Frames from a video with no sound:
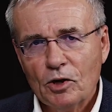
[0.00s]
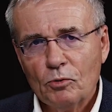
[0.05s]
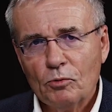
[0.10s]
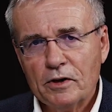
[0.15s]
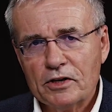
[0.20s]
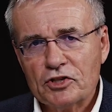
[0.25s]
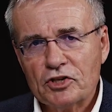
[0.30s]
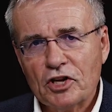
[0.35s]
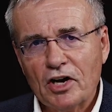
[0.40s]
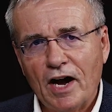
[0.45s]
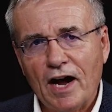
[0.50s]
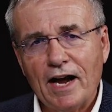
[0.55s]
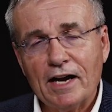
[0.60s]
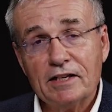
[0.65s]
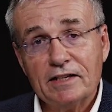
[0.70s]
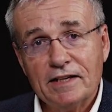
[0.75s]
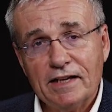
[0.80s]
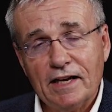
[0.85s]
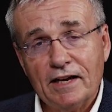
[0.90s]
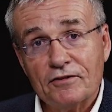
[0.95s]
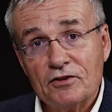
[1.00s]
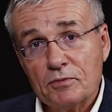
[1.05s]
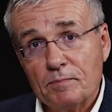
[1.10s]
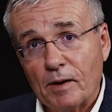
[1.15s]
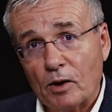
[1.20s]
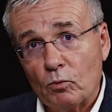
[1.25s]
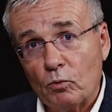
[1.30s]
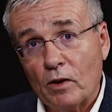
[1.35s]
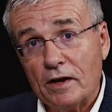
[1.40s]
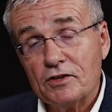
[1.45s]
which God gives,
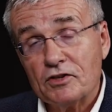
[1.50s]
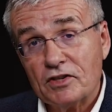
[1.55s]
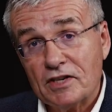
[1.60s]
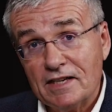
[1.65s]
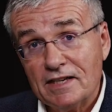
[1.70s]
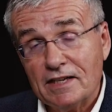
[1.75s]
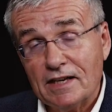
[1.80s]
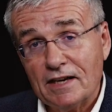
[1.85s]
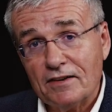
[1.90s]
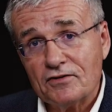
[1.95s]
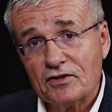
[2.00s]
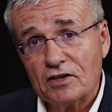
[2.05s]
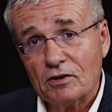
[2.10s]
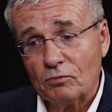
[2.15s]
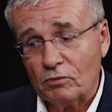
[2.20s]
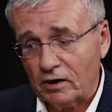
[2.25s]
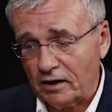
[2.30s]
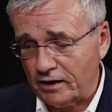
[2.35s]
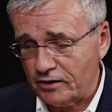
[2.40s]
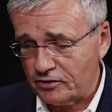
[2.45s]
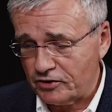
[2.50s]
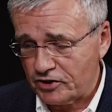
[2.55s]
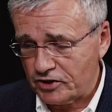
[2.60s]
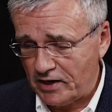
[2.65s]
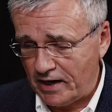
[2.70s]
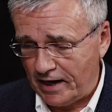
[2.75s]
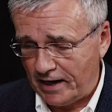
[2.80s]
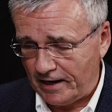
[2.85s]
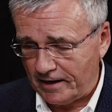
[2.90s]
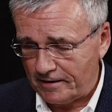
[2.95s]
but once he gives it, we'll
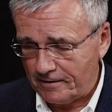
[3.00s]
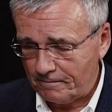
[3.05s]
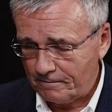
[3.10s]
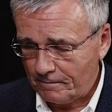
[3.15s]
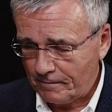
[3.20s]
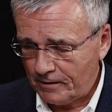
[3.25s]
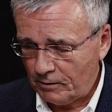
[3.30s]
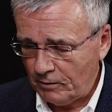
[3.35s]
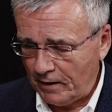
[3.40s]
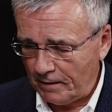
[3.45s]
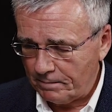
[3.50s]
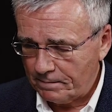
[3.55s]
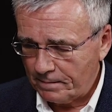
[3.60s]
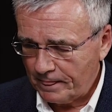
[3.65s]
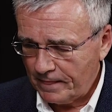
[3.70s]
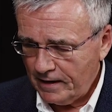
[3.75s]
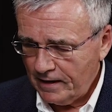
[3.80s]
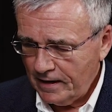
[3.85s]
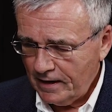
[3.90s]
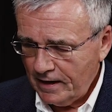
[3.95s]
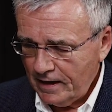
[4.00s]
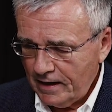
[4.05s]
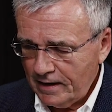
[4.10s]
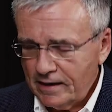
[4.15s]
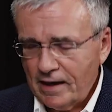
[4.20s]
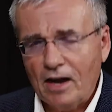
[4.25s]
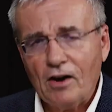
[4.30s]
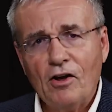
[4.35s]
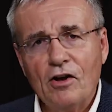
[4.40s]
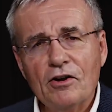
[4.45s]
understand. Well,
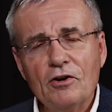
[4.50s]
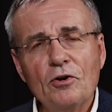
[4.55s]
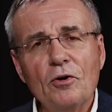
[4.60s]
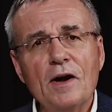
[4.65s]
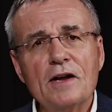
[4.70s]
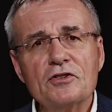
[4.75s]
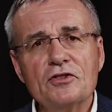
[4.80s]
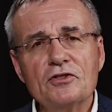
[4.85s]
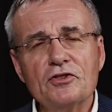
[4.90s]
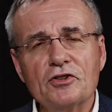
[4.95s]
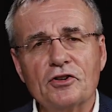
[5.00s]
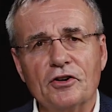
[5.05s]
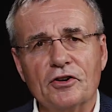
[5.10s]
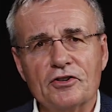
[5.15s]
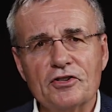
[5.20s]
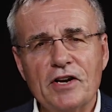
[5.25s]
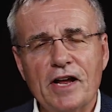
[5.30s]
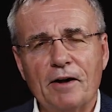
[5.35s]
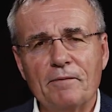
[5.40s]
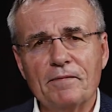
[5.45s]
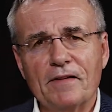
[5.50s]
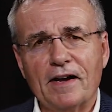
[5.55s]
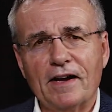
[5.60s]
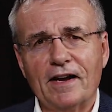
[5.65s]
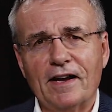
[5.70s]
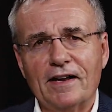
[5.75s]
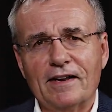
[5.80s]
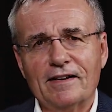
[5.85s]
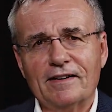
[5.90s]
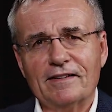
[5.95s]
not long ago I was in church. Now,
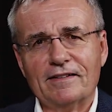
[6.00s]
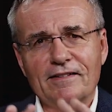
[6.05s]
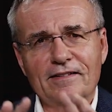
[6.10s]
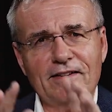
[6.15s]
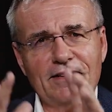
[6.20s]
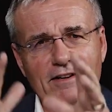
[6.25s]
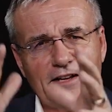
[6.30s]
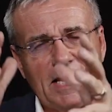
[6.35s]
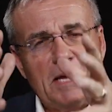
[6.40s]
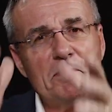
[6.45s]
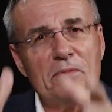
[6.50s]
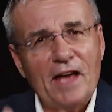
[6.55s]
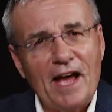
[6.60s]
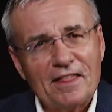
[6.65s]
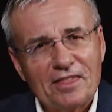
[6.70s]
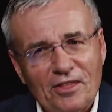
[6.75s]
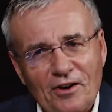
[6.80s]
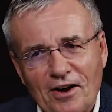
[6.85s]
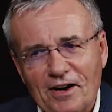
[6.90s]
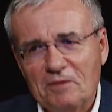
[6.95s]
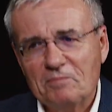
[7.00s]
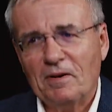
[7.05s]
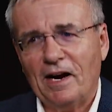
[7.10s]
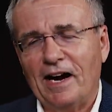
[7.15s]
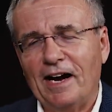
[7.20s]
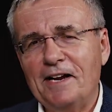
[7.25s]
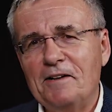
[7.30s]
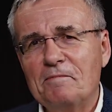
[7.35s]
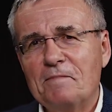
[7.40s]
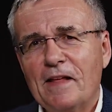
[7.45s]
keep that thought in
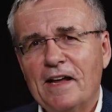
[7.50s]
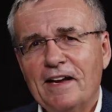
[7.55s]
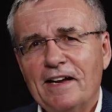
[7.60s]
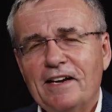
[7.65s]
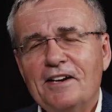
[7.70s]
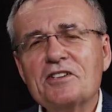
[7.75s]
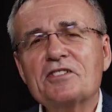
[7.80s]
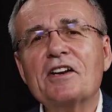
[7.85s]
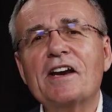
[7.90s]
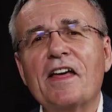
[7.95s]
mind. Here's